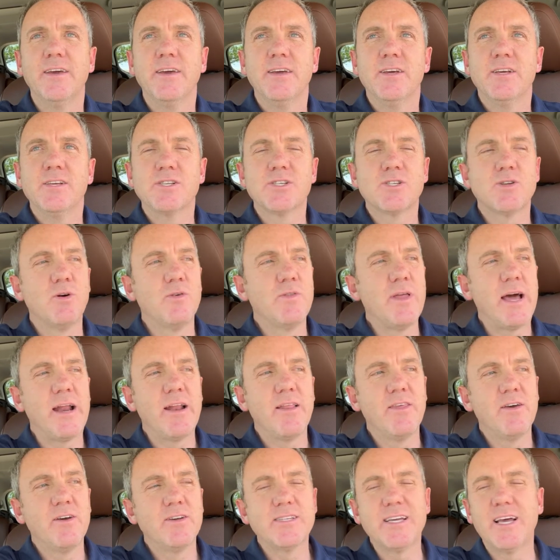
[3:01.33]
Sold out of
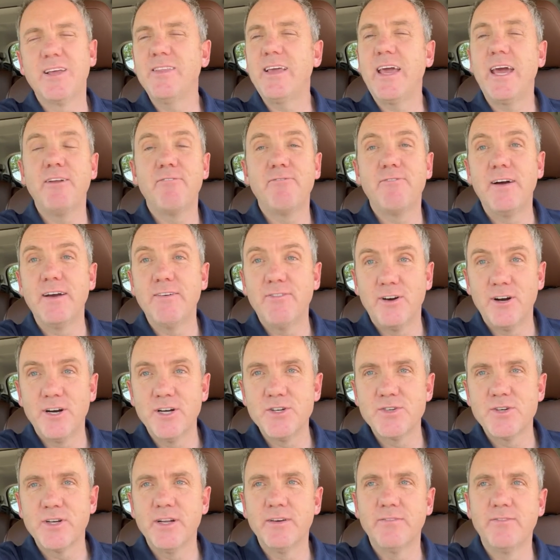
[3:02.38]
those. I only had
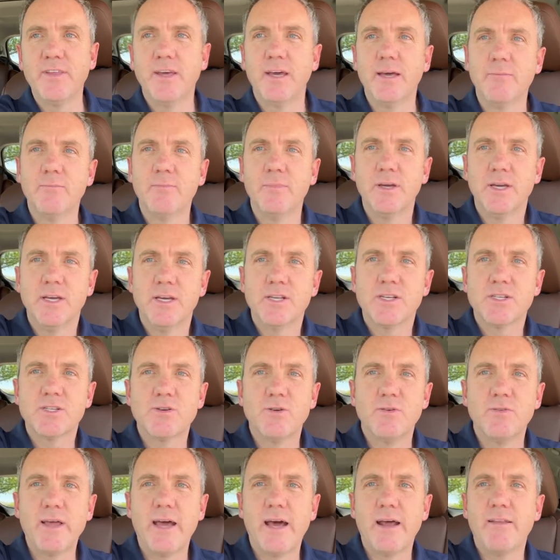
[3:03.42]
500 of them.
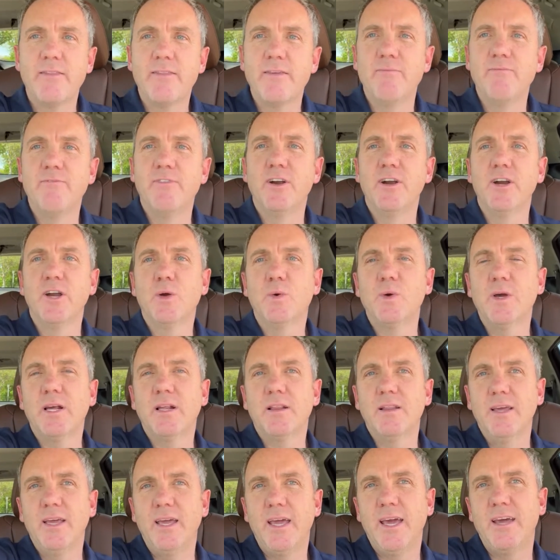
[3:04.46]
Sold out of them very
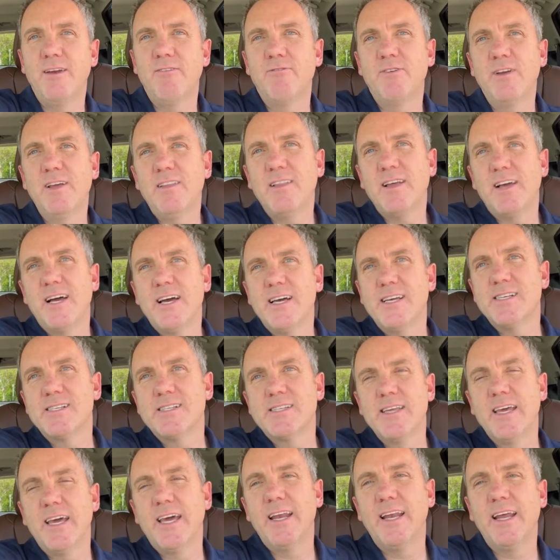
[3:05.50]
quickly, and realized
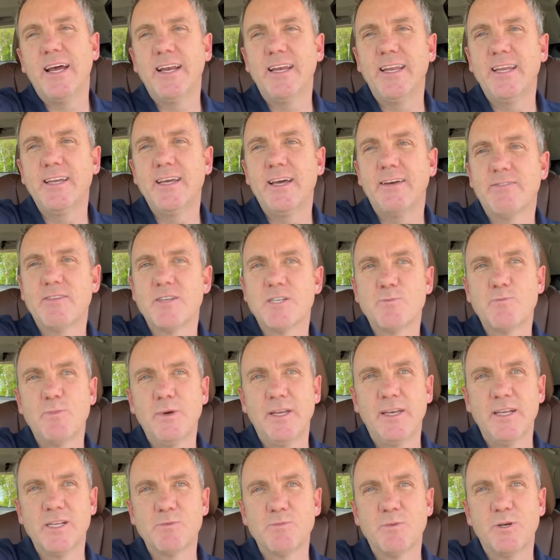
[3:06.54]
that I didn't have to
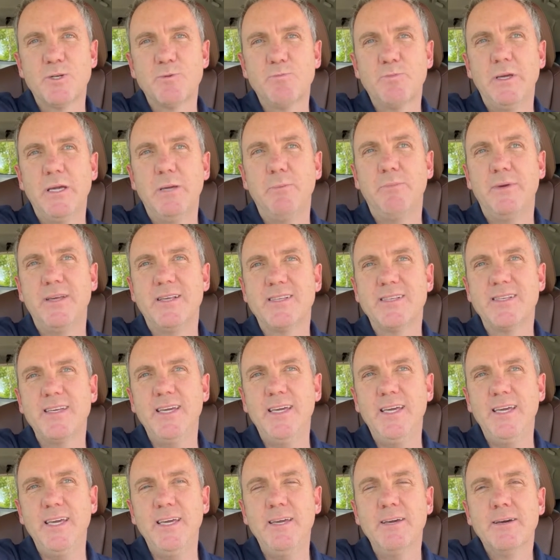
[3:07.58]
spend as much
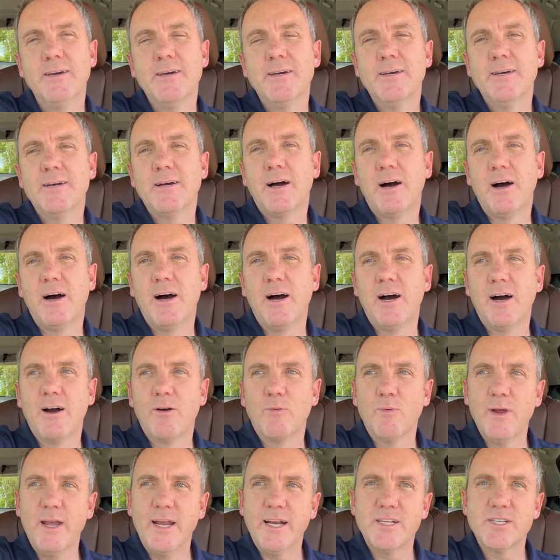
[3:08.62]
PPC.
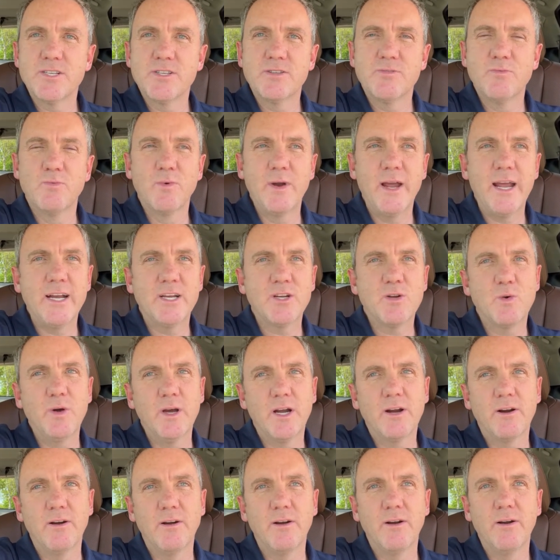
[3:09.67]
Ranked
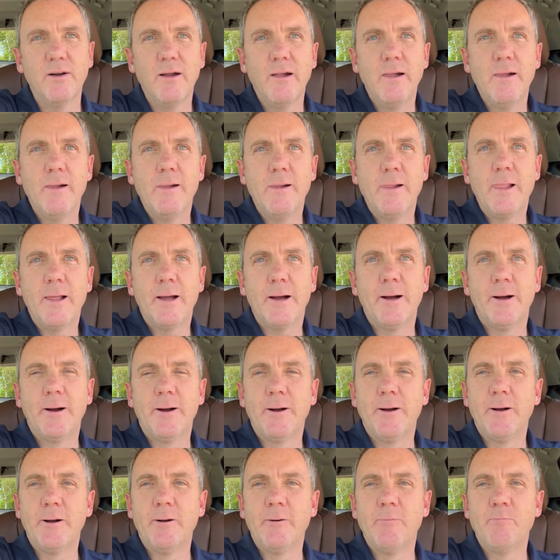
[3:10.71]
quicker.
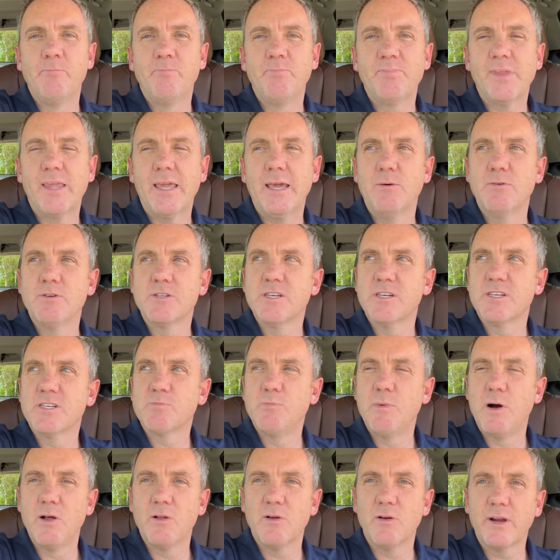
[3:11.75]
It was a
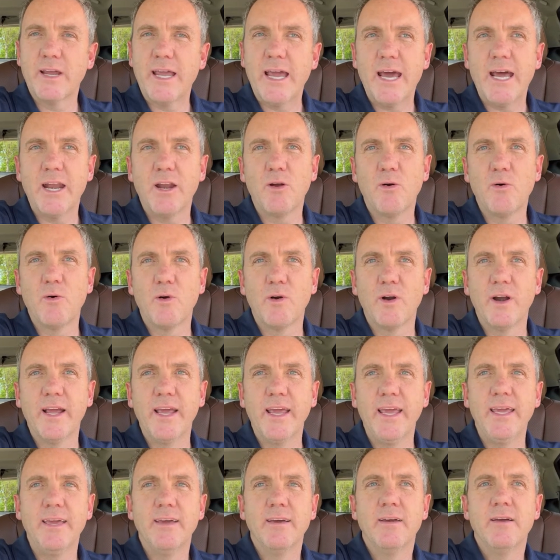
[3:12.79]
smaller
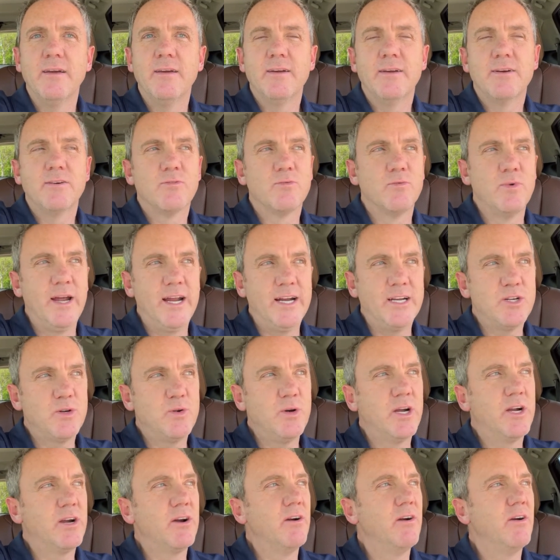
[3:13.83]
category. Ranked
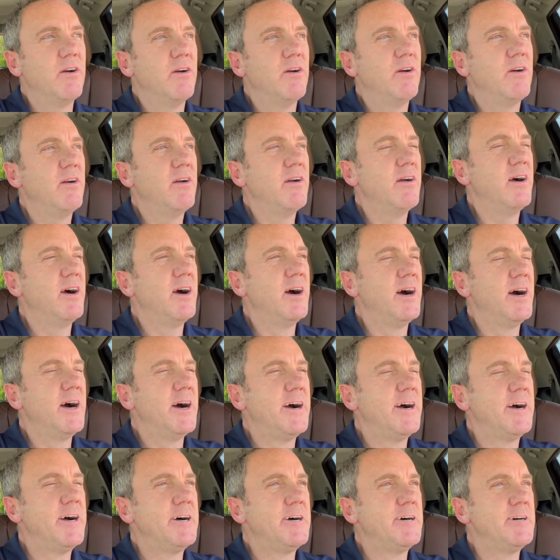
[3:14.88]
quicker.
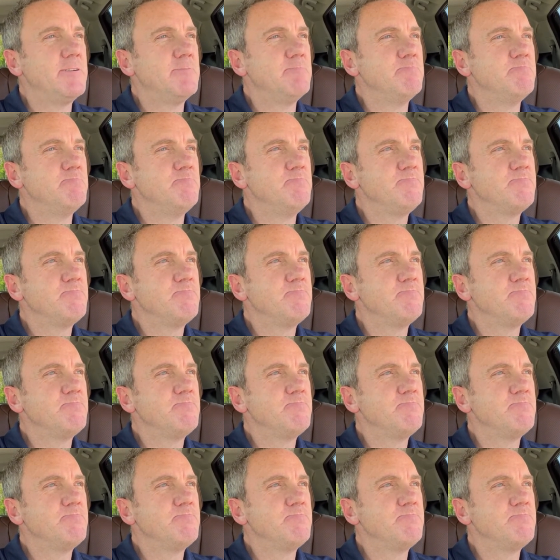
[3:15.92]
And